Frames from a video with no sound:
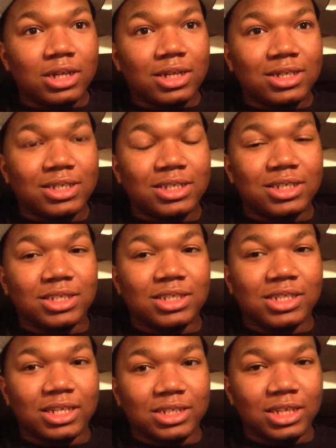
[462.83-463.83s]

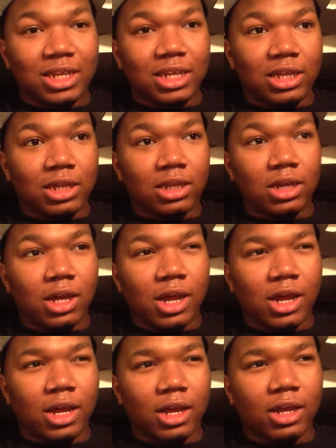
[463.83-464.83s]
Cindy,
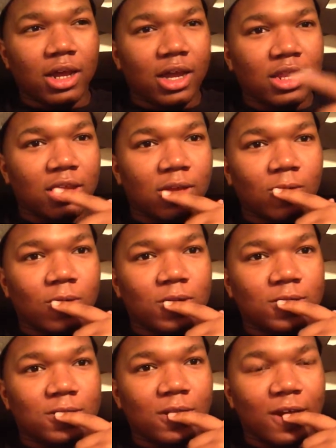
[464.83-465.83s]
I think it
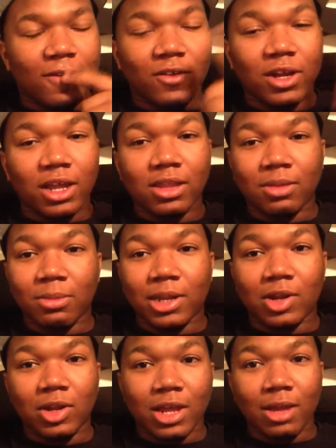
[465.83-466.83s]
was, I forgot the
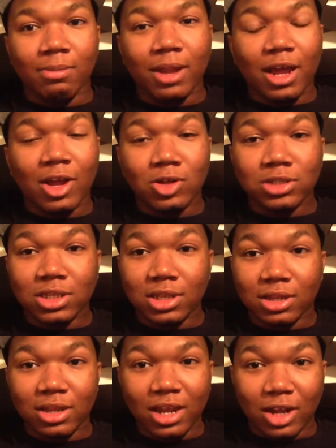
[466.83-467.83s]
middle name, but I go
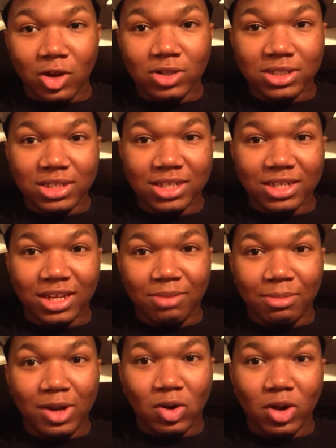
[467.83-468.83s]
to Sydney
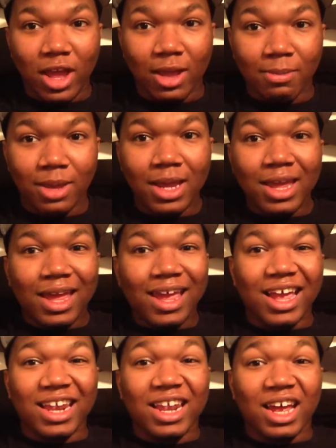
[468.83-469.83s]
middle name,
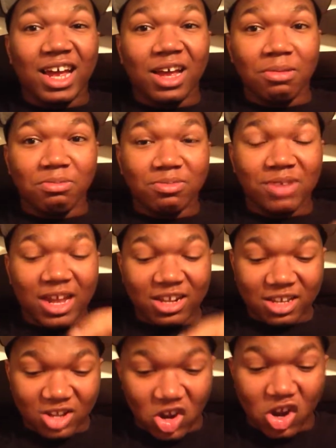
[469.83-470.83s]
and I
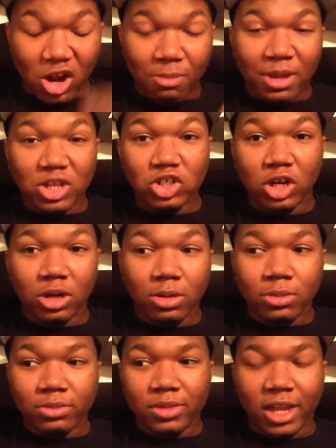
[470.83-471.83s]
click on her picture.
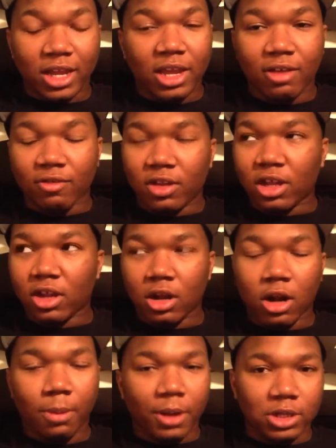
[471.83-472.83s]
I can't even click on
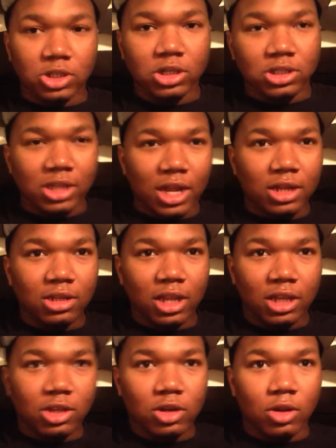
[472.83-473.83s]
her picture. It's not
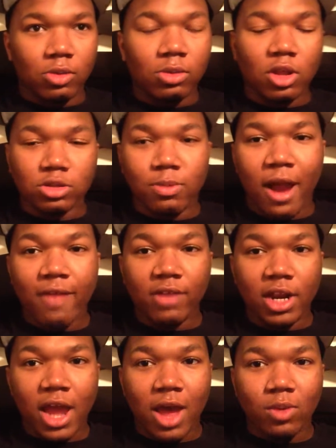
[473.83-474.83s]
like, those private
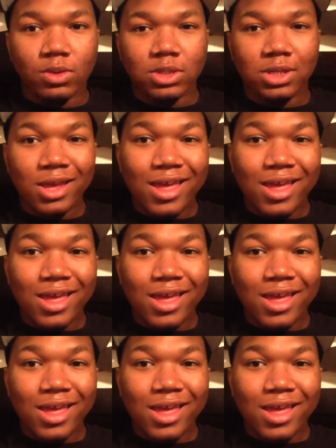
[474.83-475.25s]
accounts.